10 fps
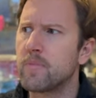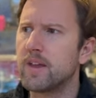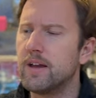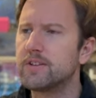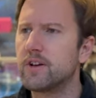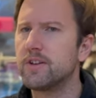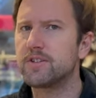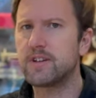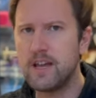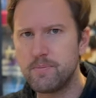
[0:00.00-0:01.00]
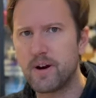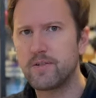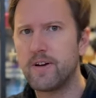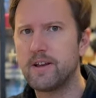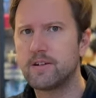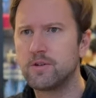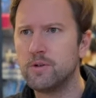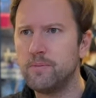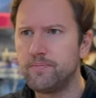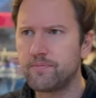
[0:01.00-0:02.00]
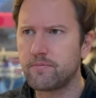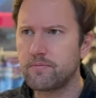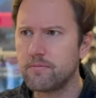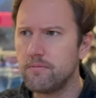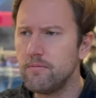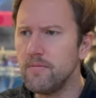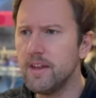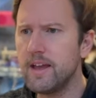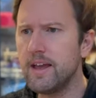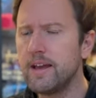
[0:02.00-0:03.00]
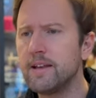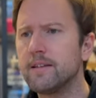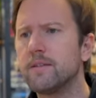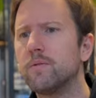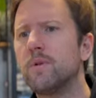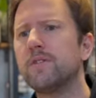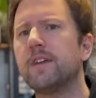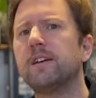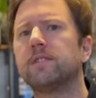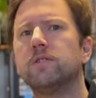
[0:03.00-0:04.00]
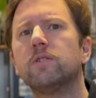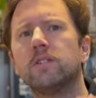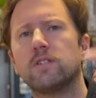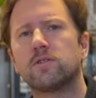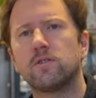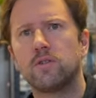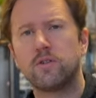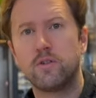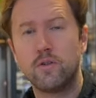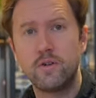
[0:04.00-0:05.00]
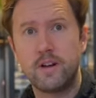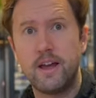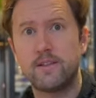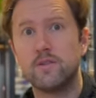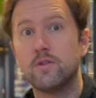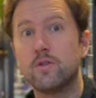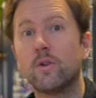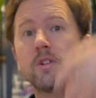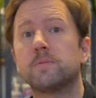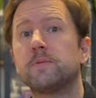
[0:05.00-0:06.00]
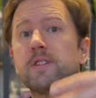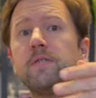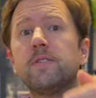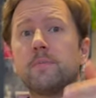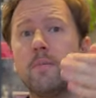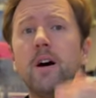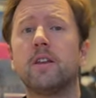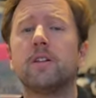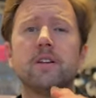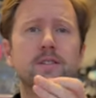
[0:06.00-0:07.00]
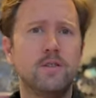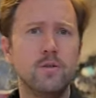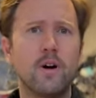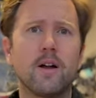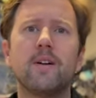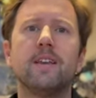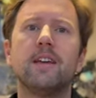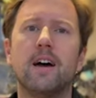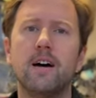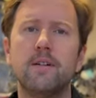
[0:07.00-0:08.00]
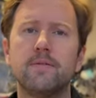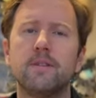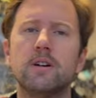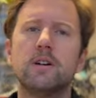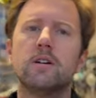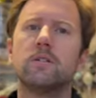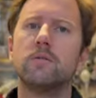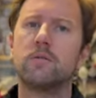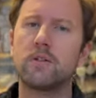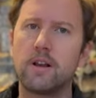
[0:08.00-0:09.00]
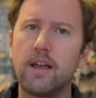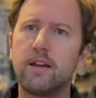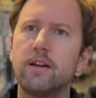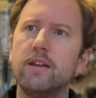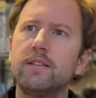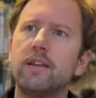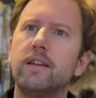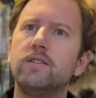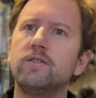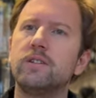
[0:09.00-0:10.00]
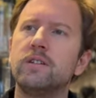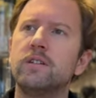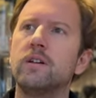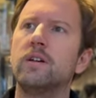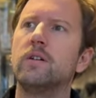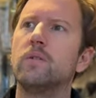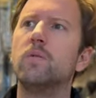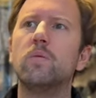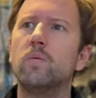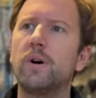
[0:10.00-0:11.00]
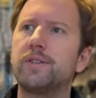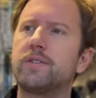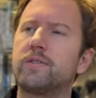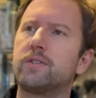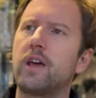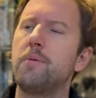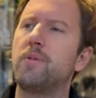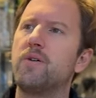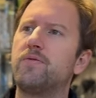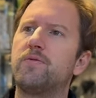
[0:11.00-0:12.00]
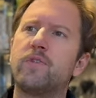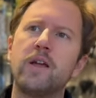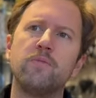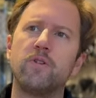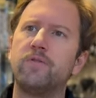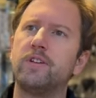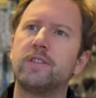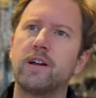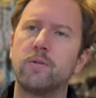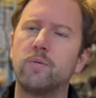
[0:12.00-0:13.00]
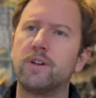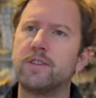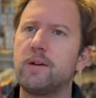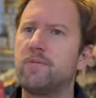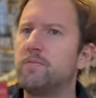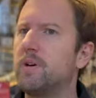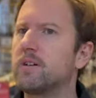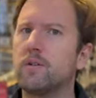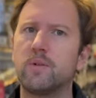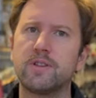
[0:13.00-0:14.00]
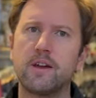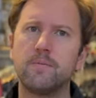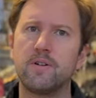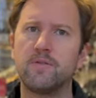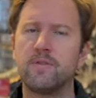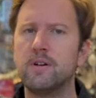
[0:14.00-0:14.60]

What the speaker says: It's called the Skate Part Finder tool, and with that you can just look at your specific model that you already have, click on it, and then you see what type of frame will fit there, and what type of buckle, what type of